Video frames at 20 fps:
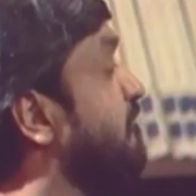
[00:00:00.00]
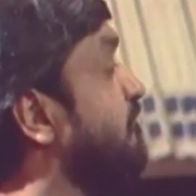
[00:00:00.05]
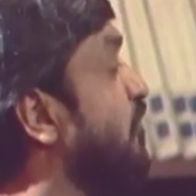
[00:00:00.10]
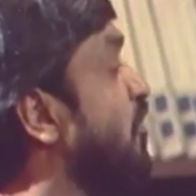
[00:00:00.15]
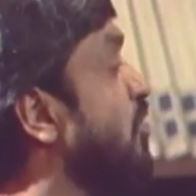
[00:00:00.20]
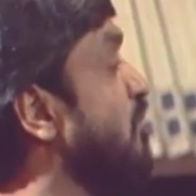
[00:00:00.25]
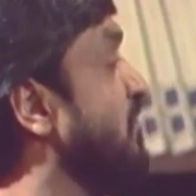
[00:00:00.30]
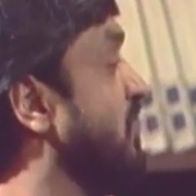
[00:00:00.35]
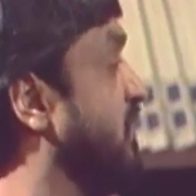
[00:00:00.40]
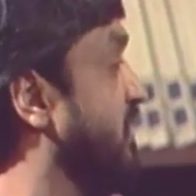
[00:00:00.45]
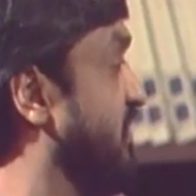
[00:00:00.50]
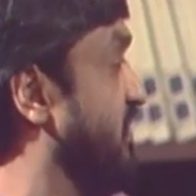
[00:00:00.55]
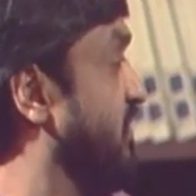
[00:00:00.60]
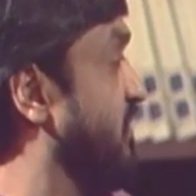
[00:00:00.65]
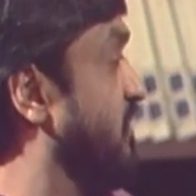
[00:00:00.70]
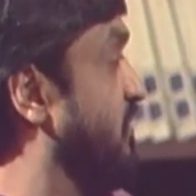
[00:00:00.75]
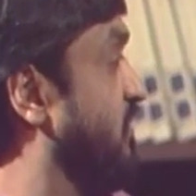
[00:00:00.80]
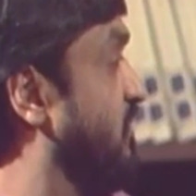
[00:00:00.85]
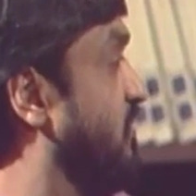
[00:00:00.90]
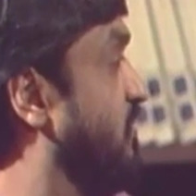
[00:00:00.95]
formally,
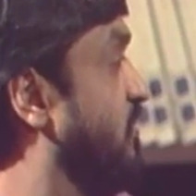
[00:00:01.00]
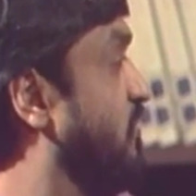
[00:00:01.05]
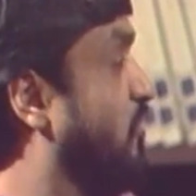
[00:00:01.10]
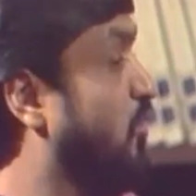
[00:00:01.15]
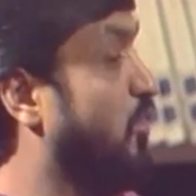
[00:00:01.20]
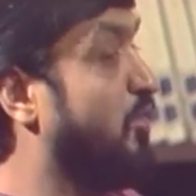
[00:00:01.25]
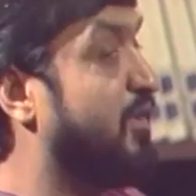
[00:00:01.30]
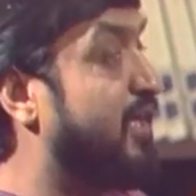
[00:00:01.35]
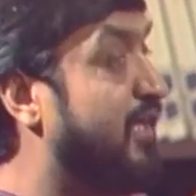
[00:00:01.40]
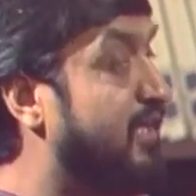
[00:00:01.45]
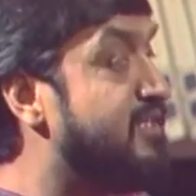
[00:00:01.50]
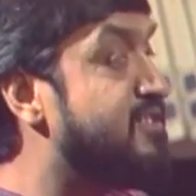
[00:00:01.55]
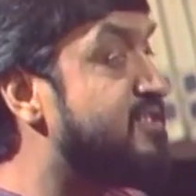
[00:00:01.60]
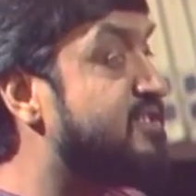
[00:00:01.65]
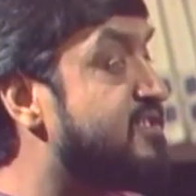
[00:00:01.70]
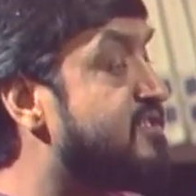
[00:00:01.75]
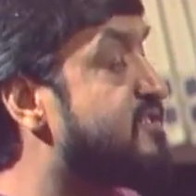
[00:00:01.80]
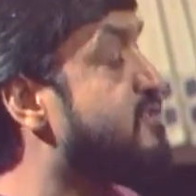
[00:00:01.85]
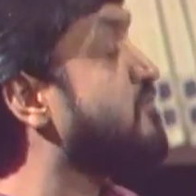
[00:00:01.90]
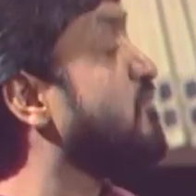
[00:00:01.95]
or else
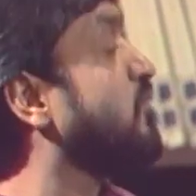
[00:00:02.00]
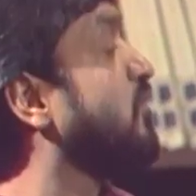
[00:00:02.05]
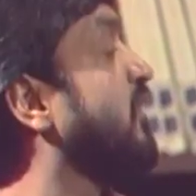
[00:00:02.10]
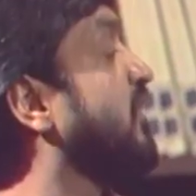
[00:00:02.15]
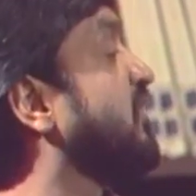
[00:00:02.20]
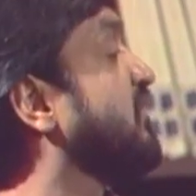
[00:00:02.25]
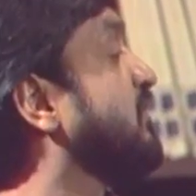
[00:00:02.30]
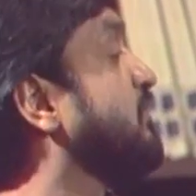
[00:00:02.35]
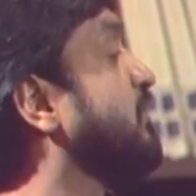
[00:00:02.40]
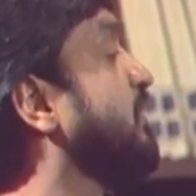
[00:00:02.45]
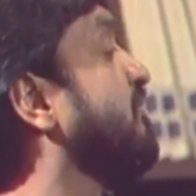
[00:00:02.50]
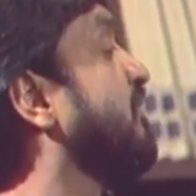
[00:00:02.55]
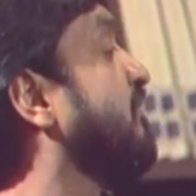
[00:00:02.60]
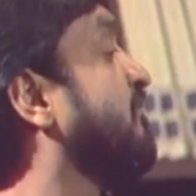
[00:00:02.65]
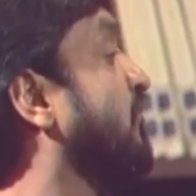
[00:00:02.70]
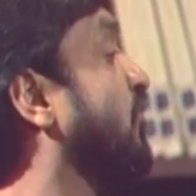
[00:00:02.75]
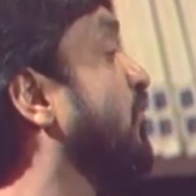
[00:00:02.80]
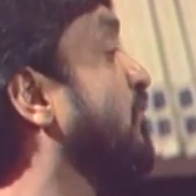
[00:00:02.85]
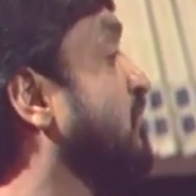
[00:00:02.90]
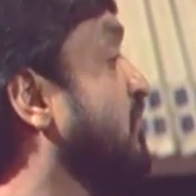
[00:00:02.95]
this role has to be
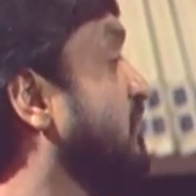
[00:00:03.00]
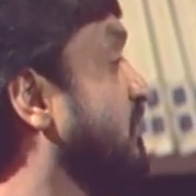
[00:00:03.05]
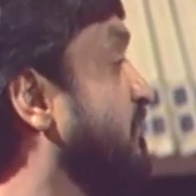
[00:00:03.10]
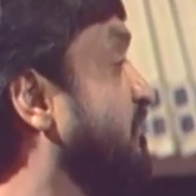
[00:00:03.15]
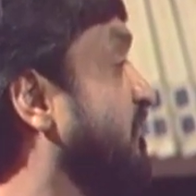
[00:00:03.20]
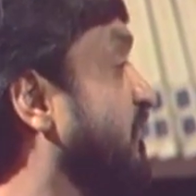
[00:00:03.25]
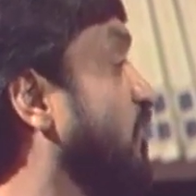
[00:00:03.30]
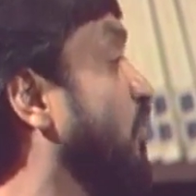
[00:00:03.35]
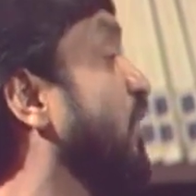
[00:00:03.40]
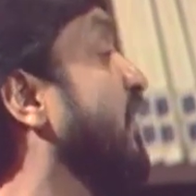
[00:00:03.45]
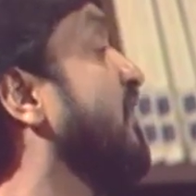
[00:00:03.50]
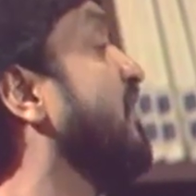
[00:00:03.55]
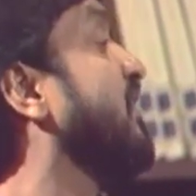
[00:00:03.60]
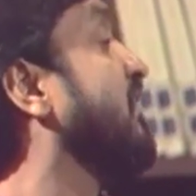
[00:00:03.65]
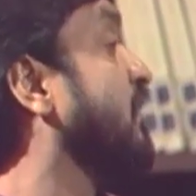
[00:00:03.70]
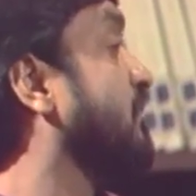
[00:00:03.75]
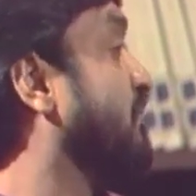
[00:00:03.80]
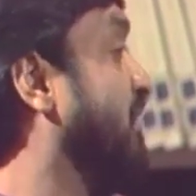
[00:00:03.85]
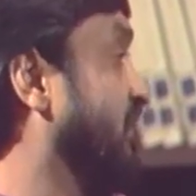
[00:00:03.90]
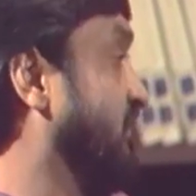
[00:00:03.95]
performed
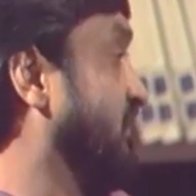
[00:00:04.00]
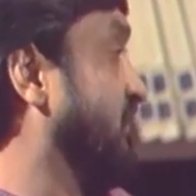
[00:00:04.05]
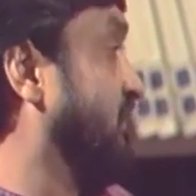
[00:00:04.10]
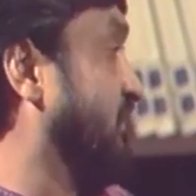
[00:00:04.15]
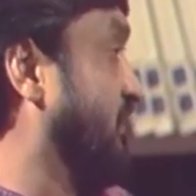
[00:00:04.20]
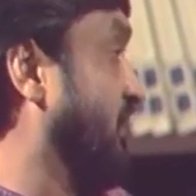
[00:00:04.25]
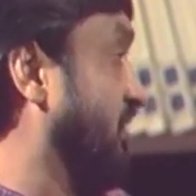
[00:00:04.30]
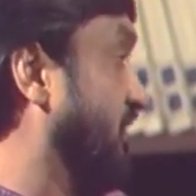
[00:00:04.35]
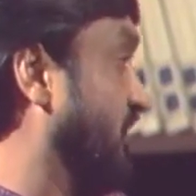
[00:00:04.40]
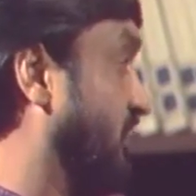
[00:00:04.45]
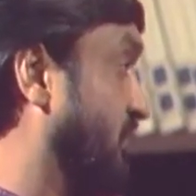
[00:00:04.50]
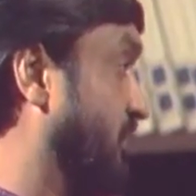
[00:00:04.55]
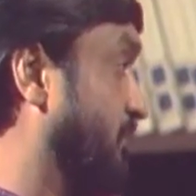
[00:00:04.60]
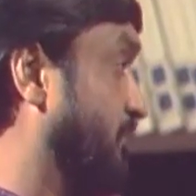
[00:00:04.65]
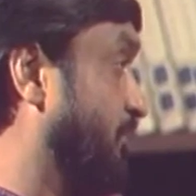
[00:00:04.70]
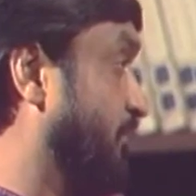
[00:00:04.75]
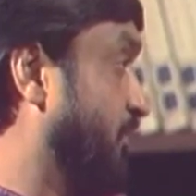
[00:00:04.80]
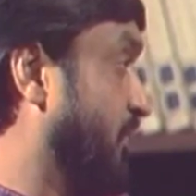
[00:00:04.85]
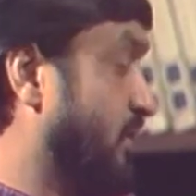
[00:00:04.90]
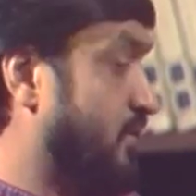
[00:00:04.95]
willy-nilly by the state.
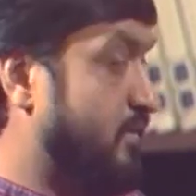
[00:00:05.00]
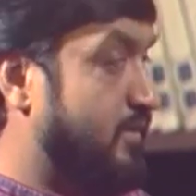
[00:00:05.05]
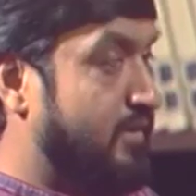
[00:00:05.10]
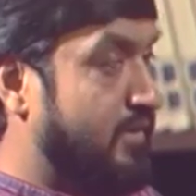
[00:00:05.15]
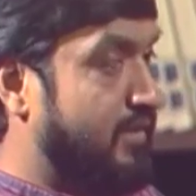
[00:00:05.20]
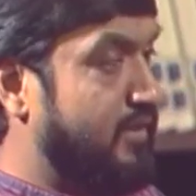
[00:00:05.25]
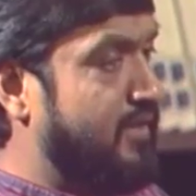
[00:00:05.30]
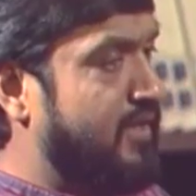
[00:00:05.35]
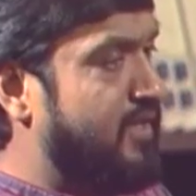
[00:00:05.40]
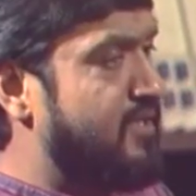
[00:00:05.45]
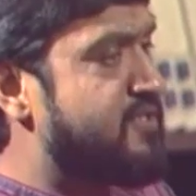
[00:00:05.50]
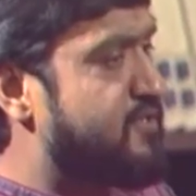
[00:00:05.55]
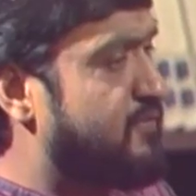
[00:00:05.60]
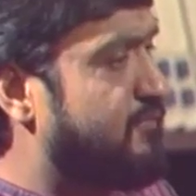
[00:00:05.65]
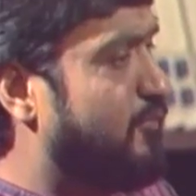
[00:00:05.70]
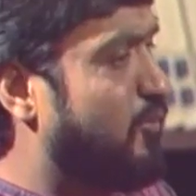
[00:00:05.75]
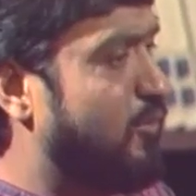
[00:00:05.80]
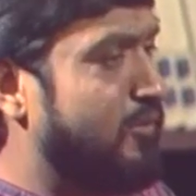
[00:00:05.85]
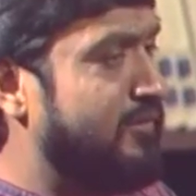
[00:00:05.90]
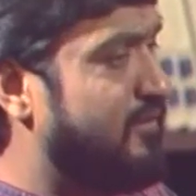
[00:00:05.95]
And last
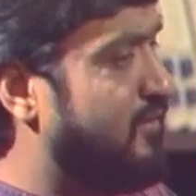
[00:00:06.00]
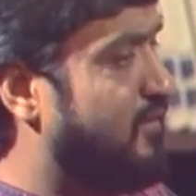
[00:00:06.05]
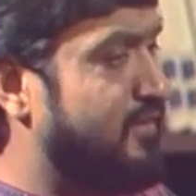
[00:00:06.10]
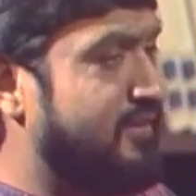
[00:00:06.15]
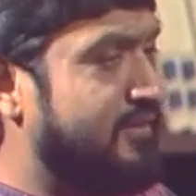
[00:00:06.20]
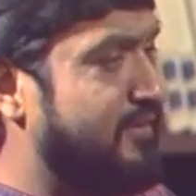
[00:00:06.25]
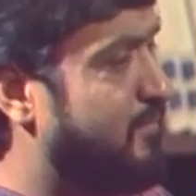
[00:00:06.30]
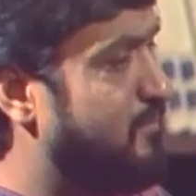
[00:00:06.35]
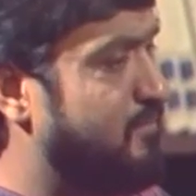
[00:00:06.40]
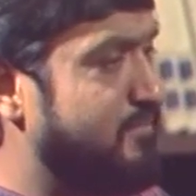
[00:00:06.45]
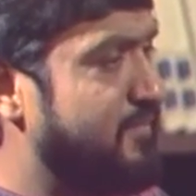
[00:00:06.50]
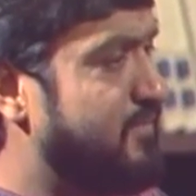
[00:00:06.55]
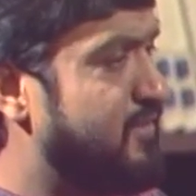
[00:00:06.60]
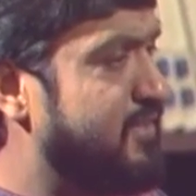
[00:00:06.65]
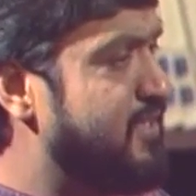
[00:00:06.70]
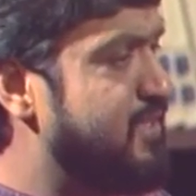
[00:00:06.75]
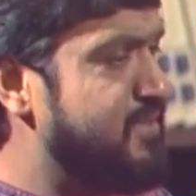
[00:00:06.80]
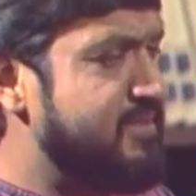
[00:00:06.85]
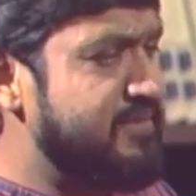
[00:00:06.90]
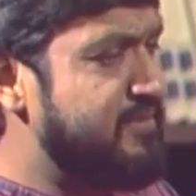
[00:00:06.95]
of all,
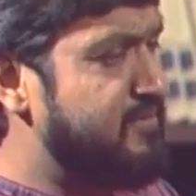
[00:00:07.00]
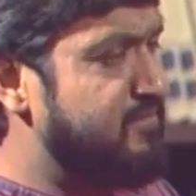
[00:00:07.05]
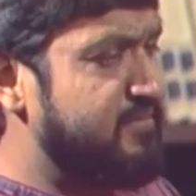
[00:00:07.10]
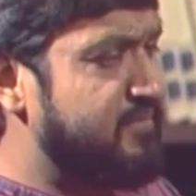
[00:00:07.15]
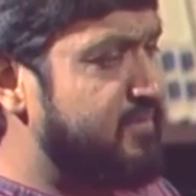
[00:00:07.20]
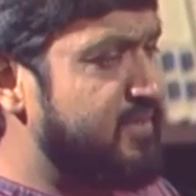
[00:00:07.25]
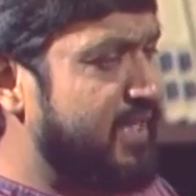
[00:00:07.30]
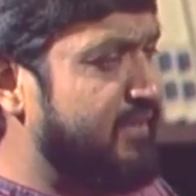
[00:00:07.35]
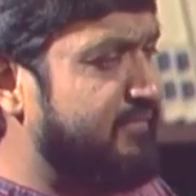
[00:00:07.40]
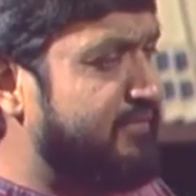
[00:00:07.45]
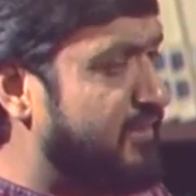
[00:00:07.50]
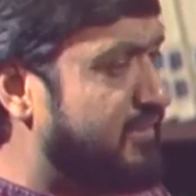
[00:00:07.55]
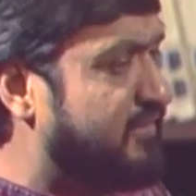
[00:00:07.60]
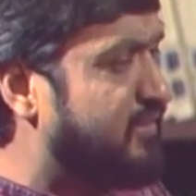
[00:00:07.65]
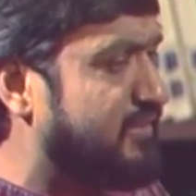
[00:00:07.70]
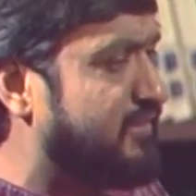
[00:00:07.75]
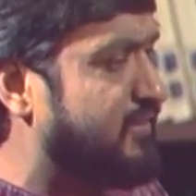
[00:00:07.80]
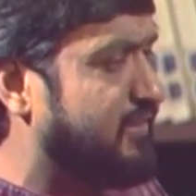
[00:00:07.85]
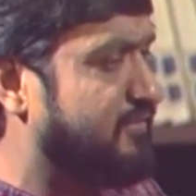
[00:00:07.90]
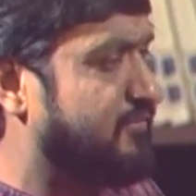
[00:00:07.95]
the
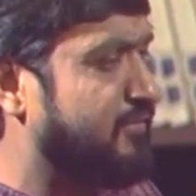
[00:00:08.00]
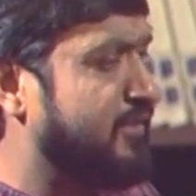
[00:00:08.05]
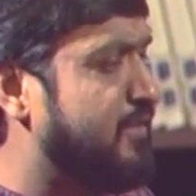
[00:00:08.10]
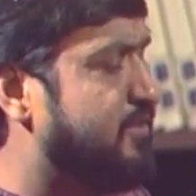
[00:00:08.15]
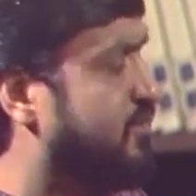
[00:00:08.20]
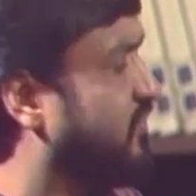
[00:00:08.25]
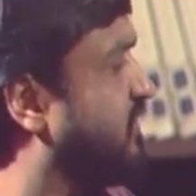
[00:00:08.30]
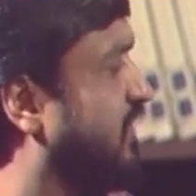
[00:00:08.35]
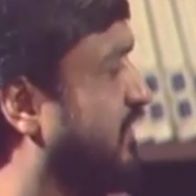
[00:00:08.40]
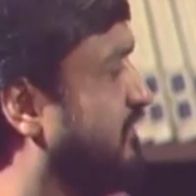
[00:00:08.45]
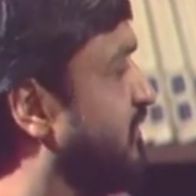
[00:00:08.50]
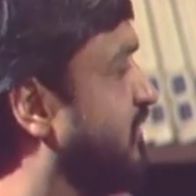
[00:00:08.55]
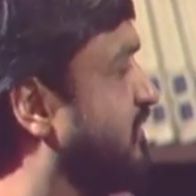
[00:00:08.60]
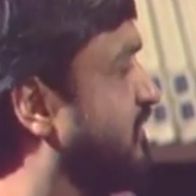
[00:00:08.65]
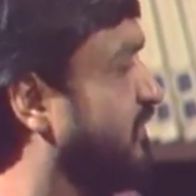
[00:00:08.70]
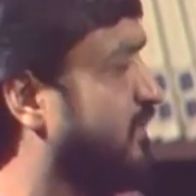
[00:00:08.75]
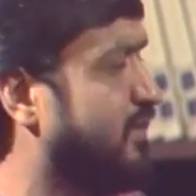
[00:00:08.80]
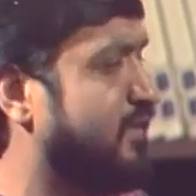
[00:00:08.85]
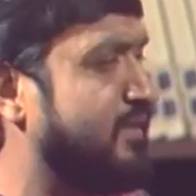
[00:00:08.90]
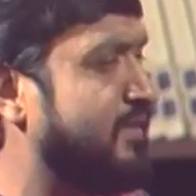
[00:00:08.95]
diversity, religious
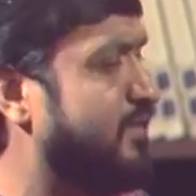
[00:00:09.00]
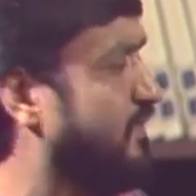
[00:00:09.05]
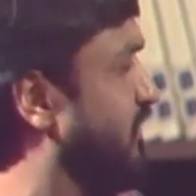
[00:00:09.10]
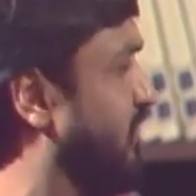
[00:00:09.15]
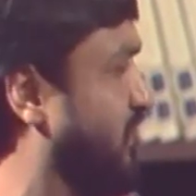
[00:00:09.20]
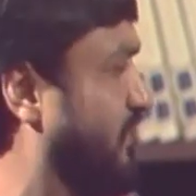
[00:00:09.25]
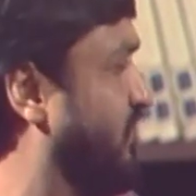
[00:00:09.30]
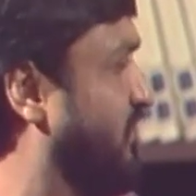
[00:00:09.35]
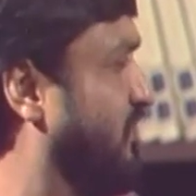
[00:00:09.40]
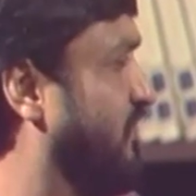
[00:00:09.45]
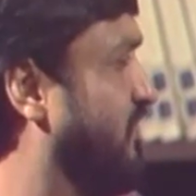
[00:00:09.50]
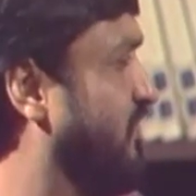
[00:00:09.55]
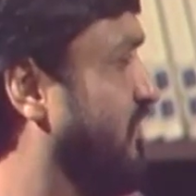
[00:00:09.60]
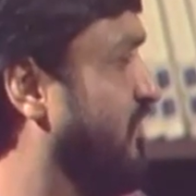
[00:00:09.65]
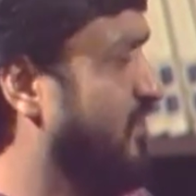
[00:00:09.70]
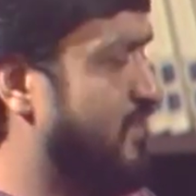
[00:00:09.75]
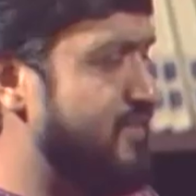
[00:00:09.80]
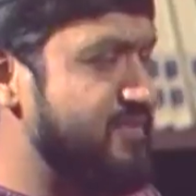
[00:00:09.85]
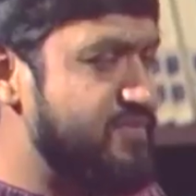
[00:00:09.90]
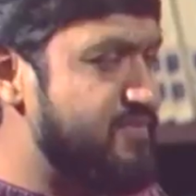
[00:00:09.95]
diversity in India
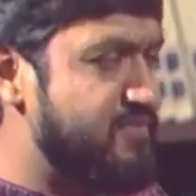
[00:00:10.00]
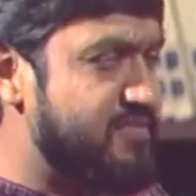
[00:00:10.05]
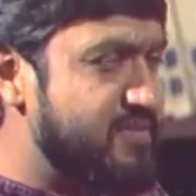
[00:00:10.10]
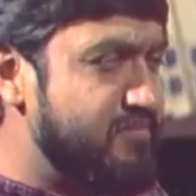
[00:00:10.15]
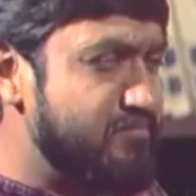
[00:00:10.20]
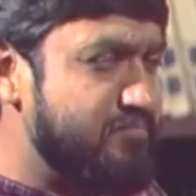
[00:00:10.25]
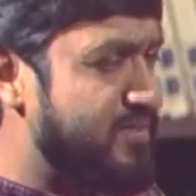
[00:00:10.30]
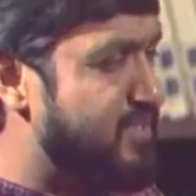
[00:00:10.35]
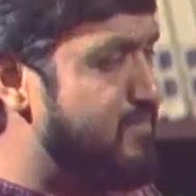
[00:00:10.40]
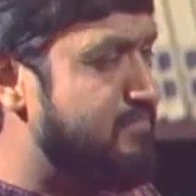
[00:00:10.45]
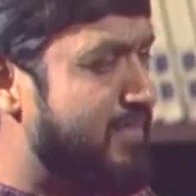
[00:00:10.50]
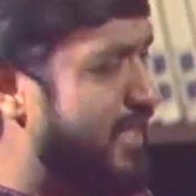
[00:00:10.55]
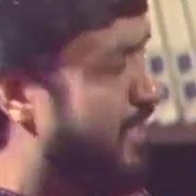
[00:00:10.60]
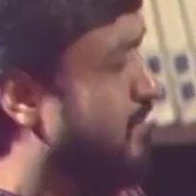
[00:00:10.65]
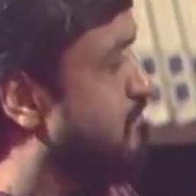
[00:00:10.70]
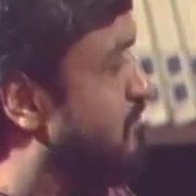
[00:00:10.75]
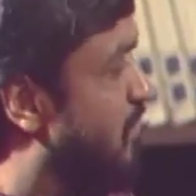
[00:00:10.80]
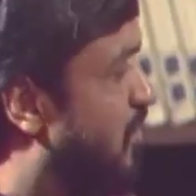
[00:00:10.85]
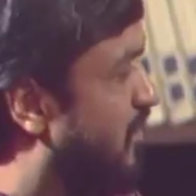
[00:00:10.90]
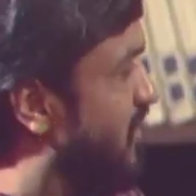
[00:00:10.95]
is simply
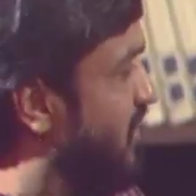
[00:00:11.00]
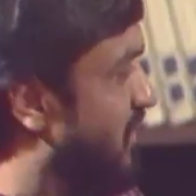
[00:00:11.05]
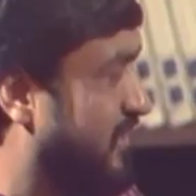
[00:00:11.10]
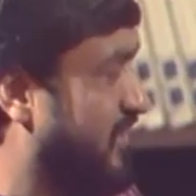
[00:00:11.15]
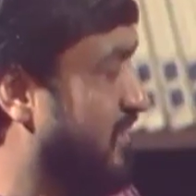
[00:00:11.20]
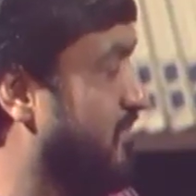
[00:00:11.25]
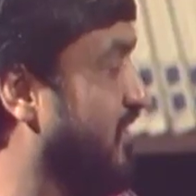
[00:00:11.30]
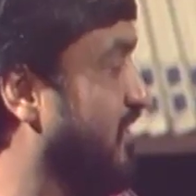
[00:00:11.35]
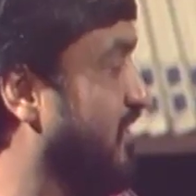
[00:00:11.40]
mind-boggling.